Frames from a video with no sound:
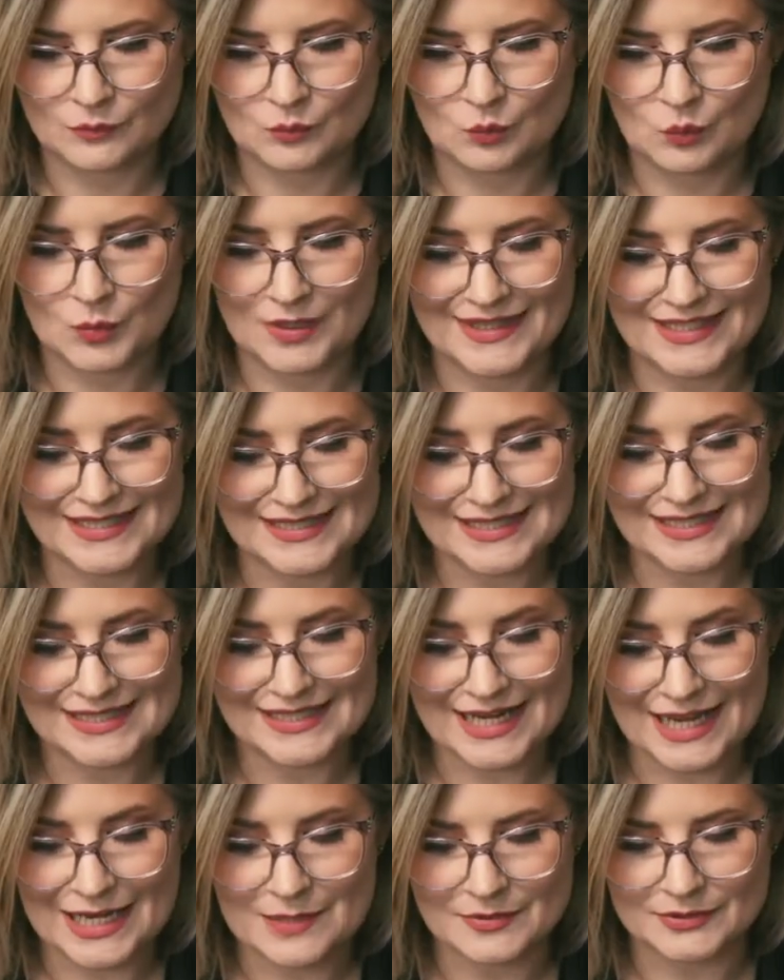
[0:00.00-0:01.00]
When this is
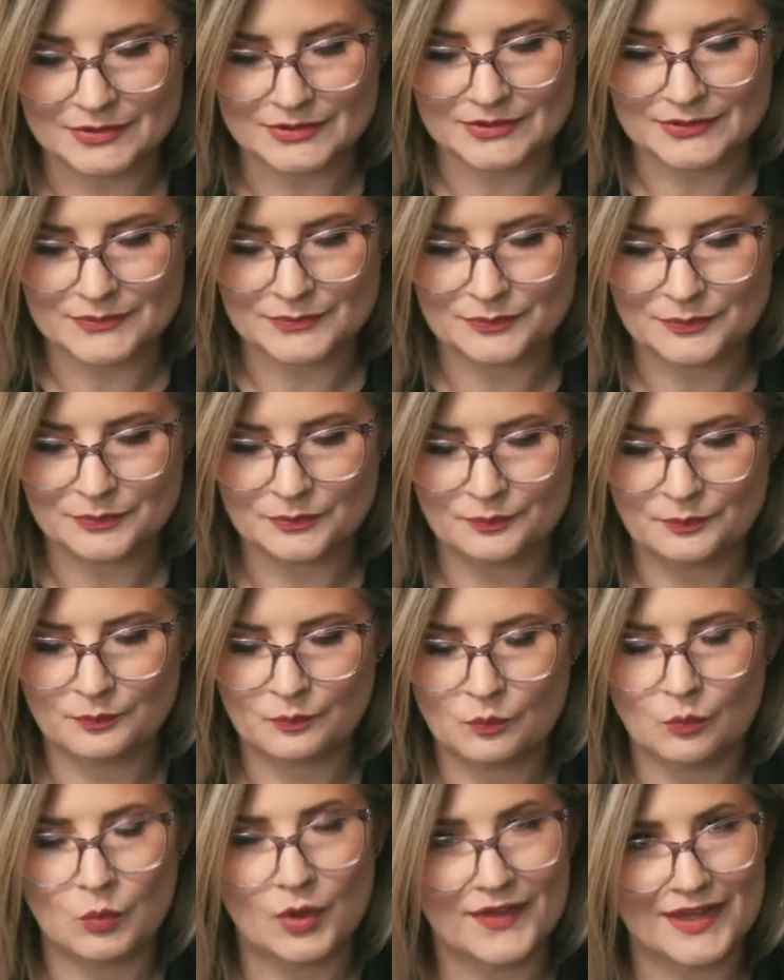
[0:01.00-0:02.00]
enabled,
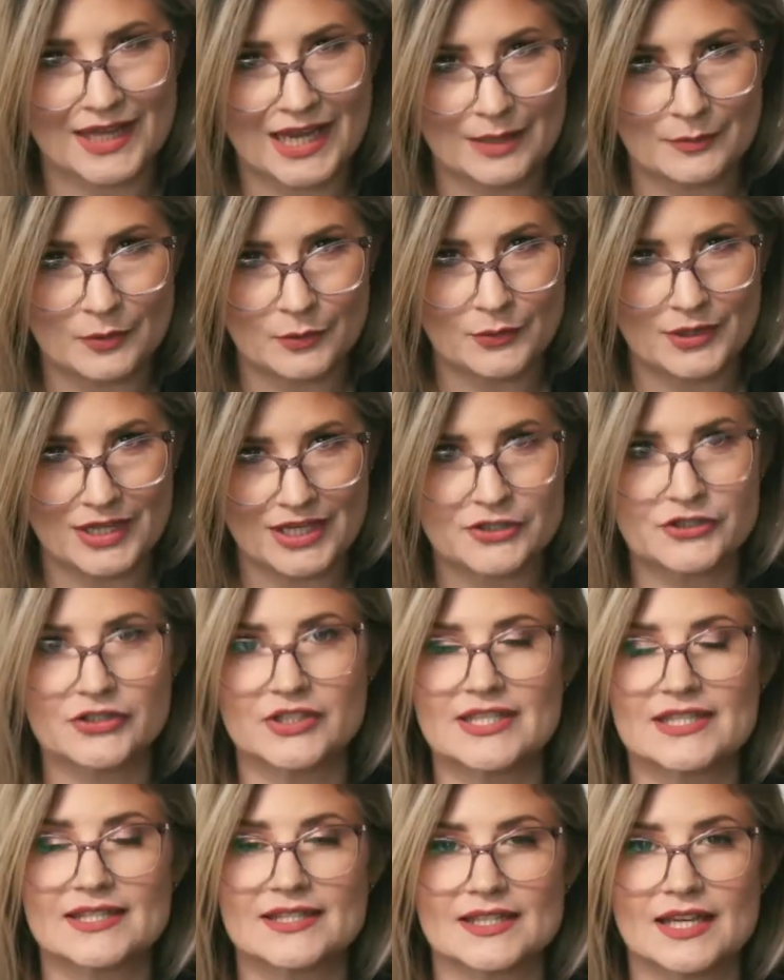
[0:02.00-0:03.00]
what the camera will
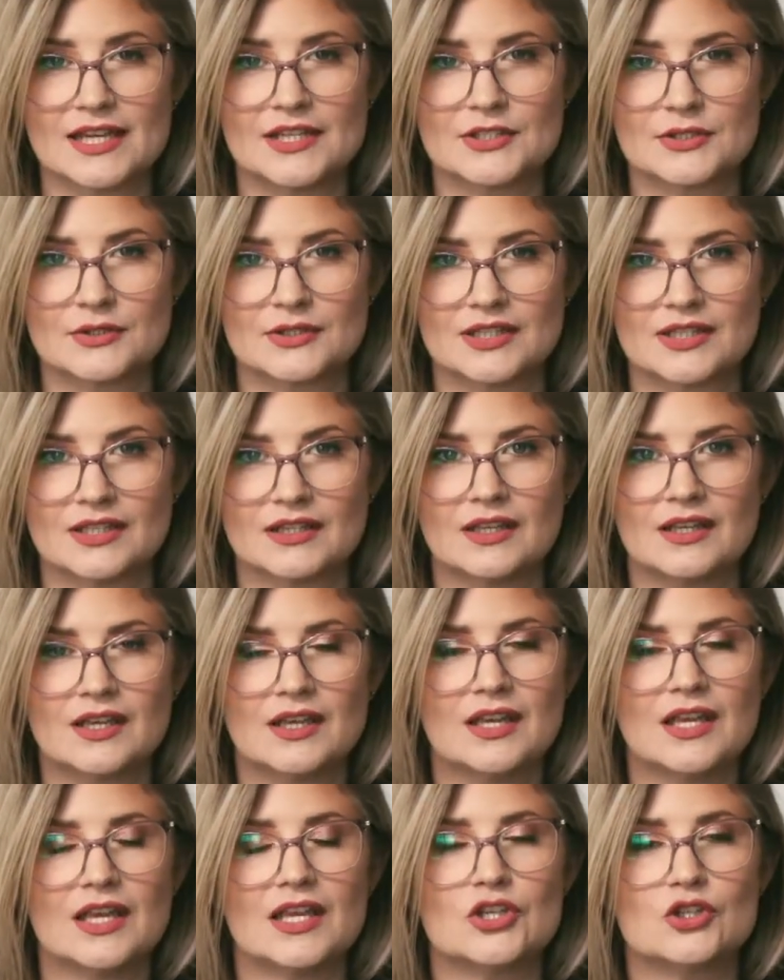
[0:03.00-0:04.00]
actually start doing
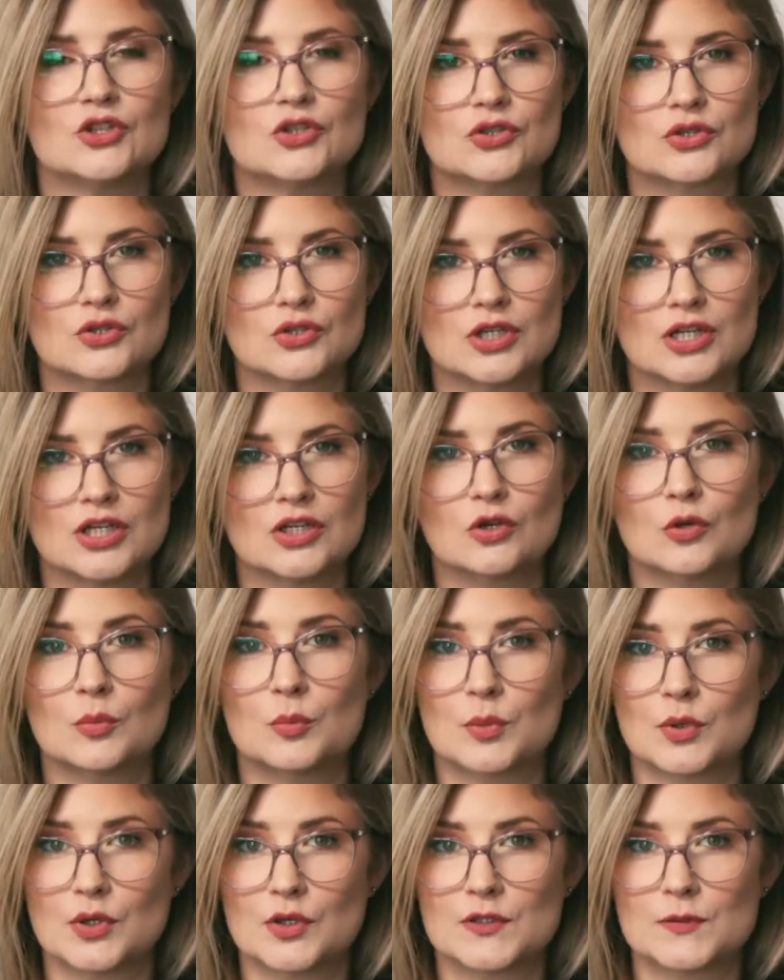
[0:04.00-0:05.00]
is shooting your
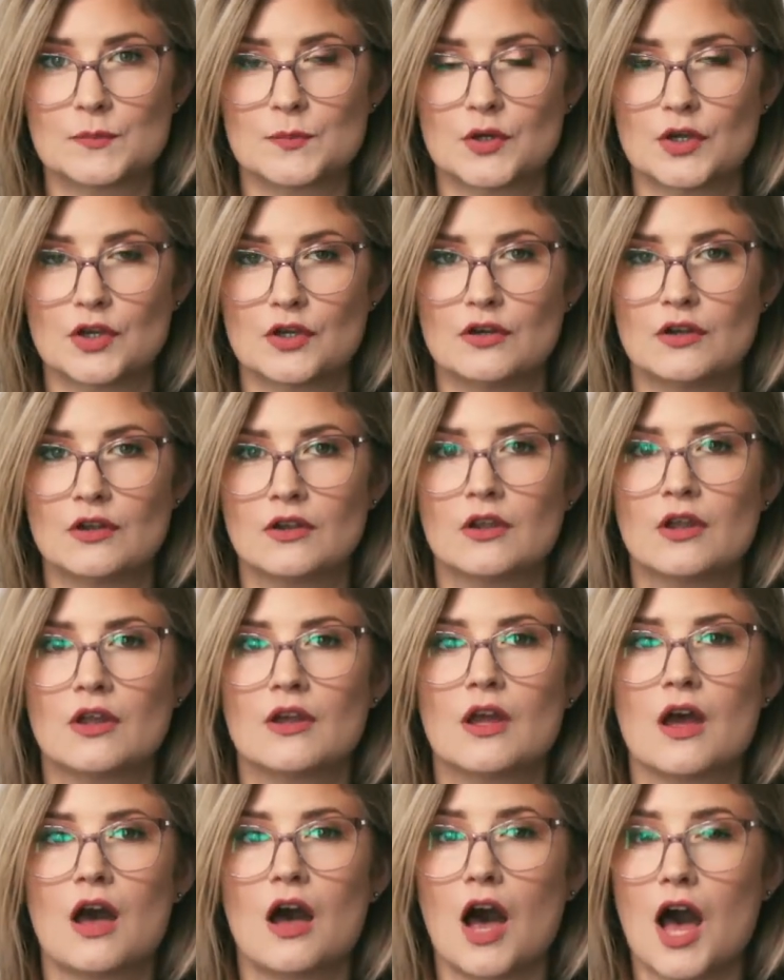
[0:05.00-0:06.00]
burst mode
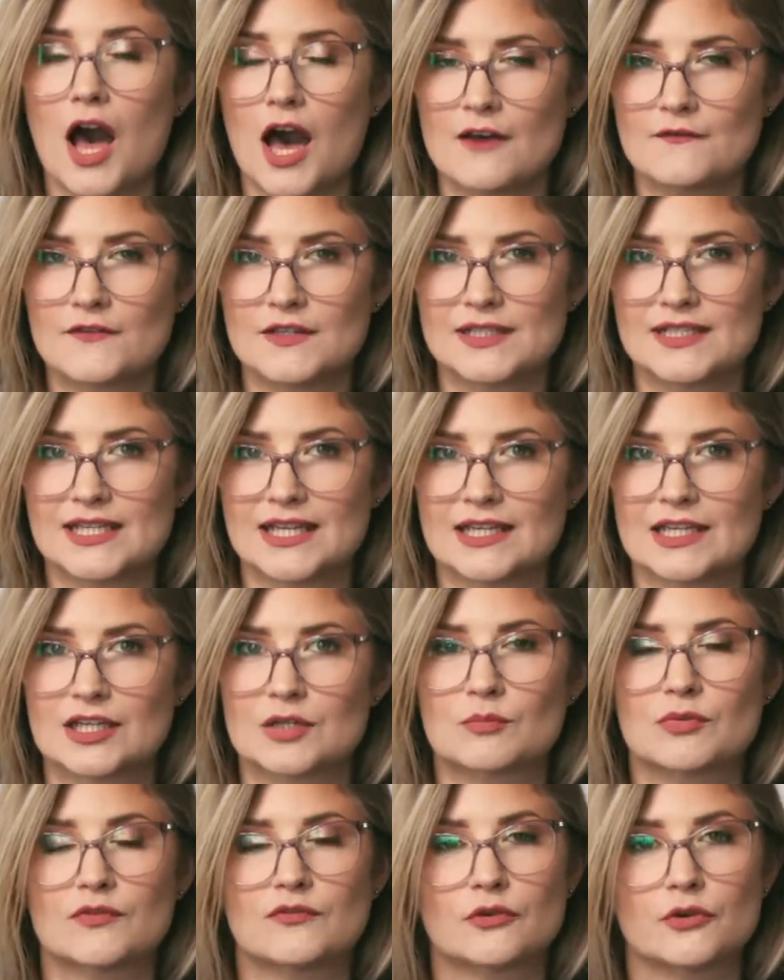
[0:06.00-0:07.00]
half a
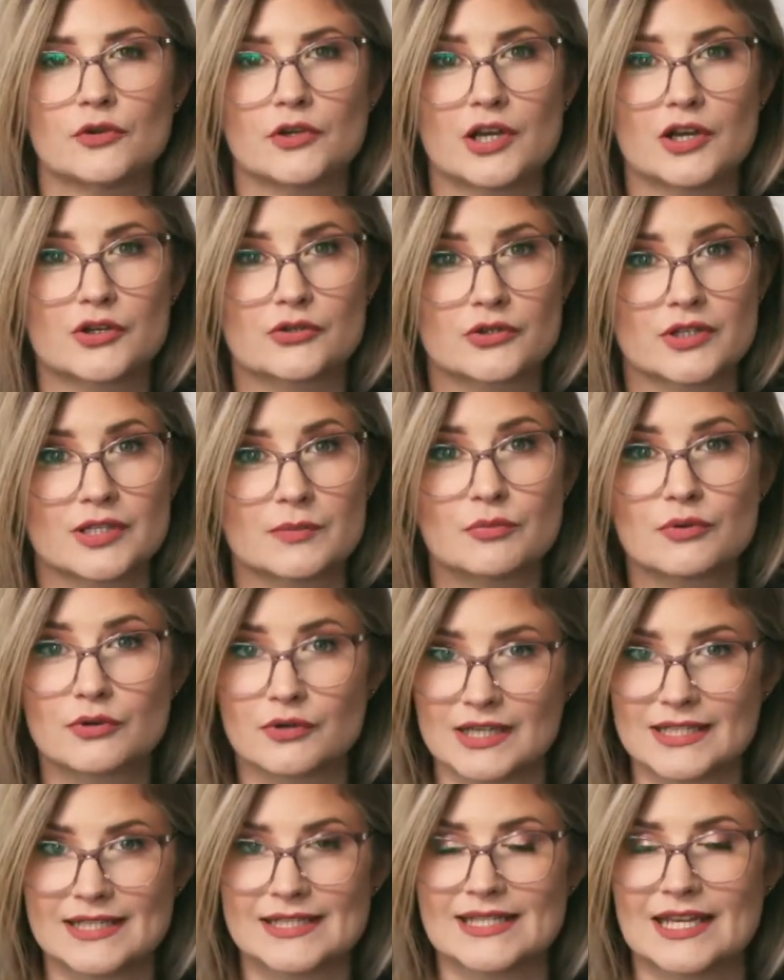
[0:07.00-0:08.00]
second before you actually
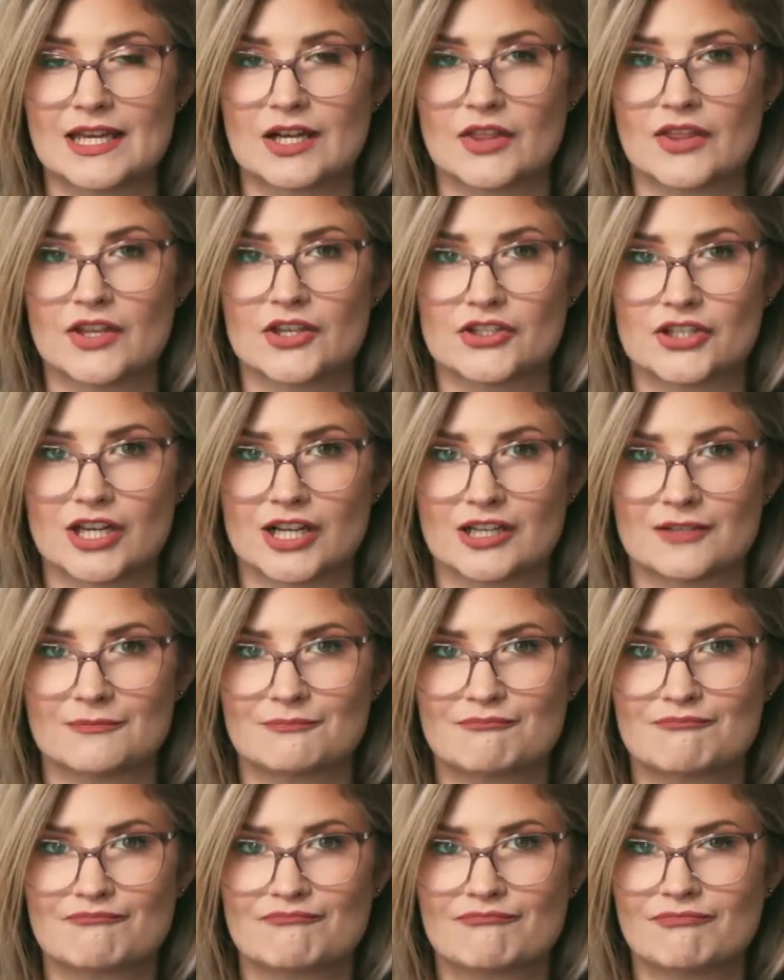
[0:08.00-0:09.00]
press down on the shutter.
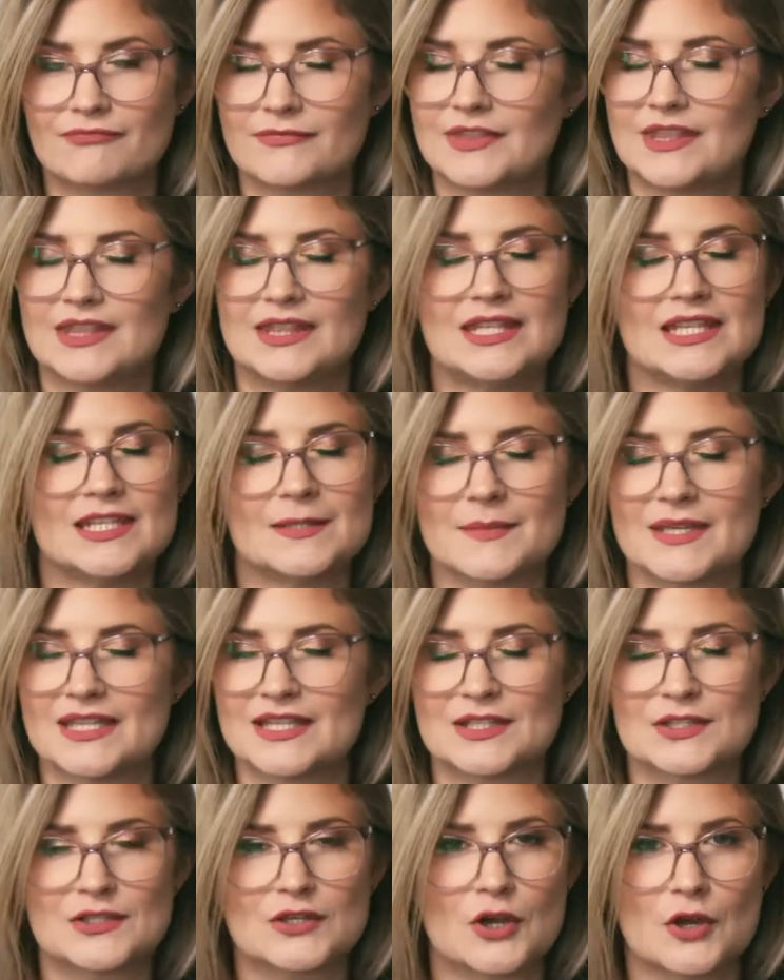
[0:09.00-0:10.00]
This
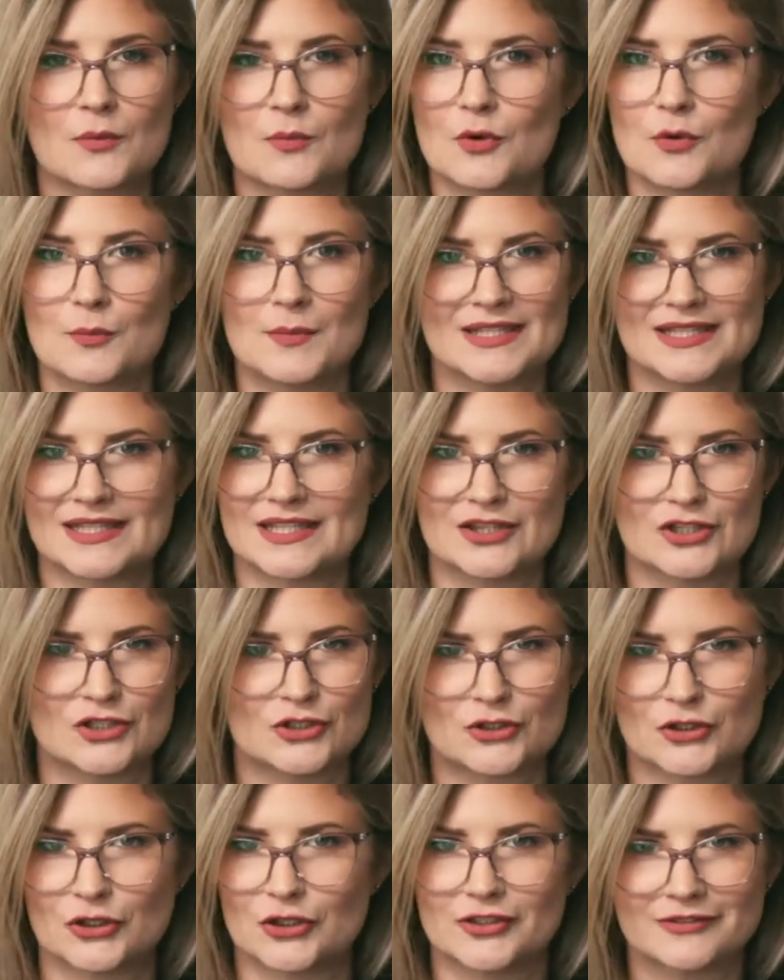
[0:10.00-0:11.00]
means no more missing the
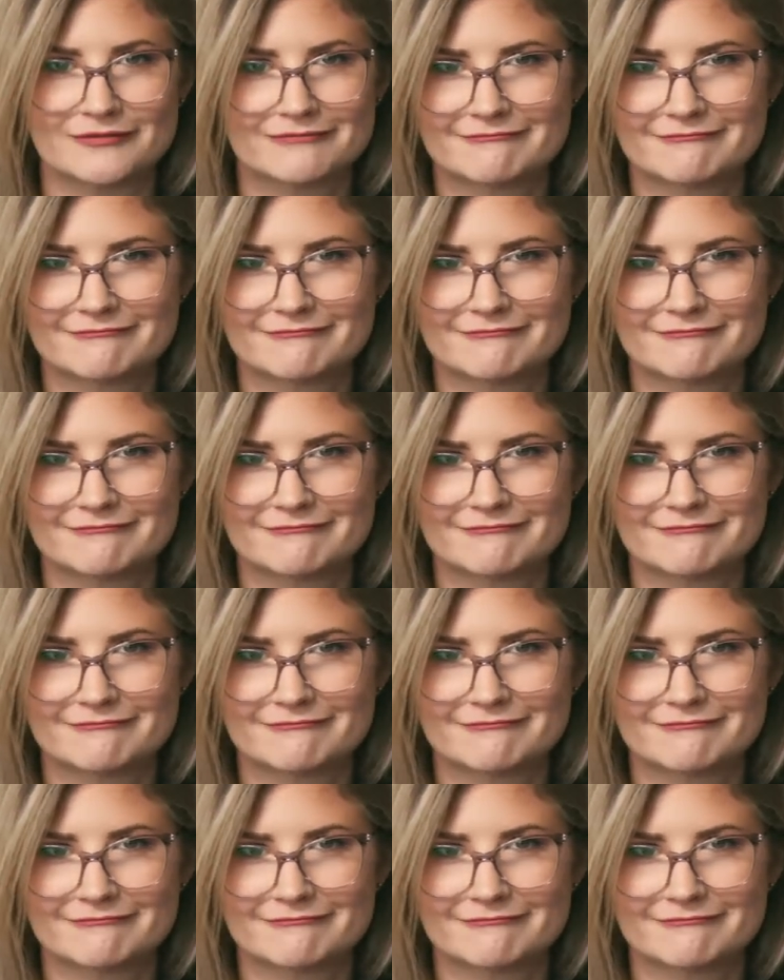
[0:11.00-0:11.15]
shot.